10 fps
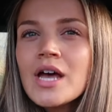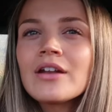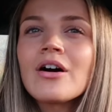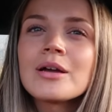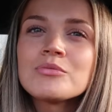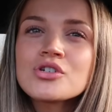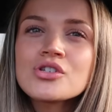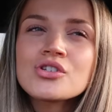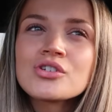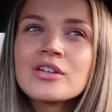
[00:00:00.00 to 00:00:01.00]
and
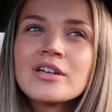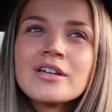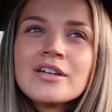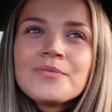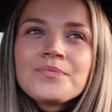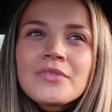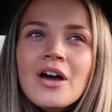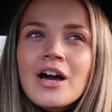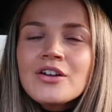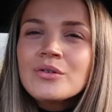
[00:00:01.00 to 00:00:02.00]

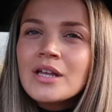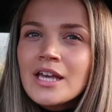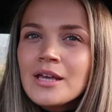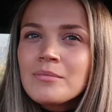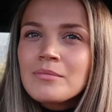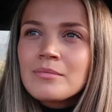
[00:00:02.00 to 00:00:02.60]
I don't eat